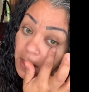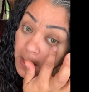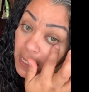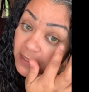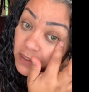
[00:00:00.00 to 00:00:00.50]

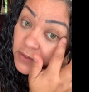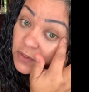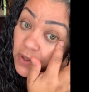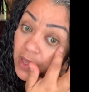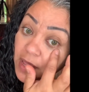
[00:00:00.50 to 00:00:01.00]
and then you
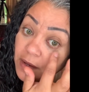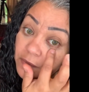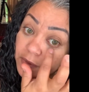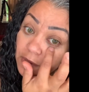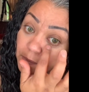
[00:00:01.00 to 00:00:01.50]
go ahead
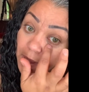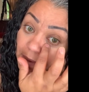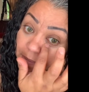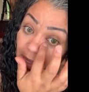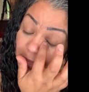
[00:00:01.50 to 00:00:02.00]
with the Bye
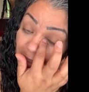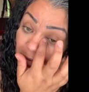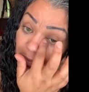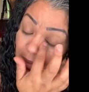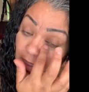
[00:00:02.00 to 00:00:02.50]
Bye
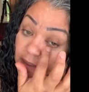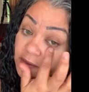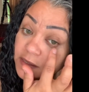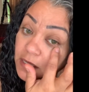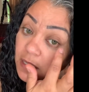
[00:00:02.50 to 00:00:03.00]
Baby
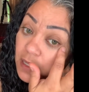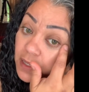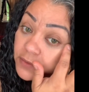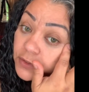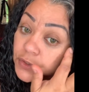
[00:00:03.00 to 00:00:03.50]
concealer,
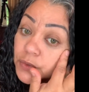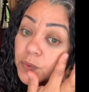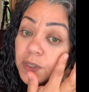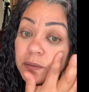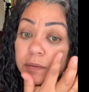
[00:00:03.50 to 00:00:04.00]
the new
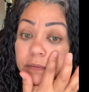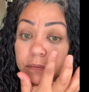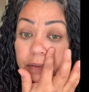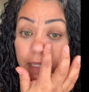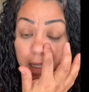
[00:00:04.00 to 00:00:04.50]
one
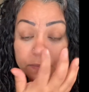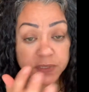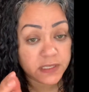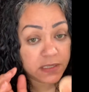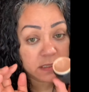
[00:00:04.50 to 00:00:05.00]
that comes
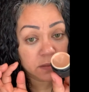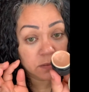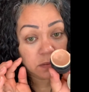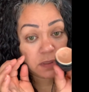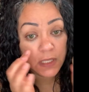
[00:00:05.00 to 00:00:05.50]
in this
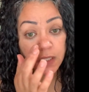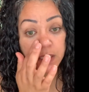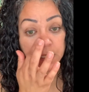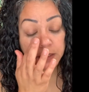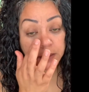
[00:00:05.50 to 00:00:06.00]
little
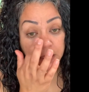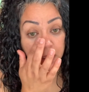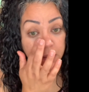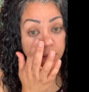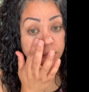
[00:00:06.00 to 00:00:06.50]

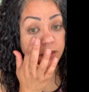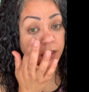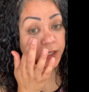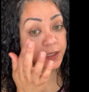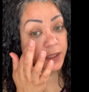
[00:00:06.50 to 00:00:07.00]

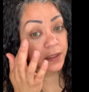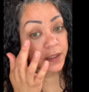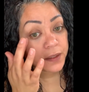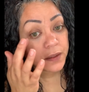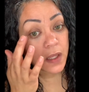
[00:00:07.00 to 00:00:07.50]
tuggy thing here.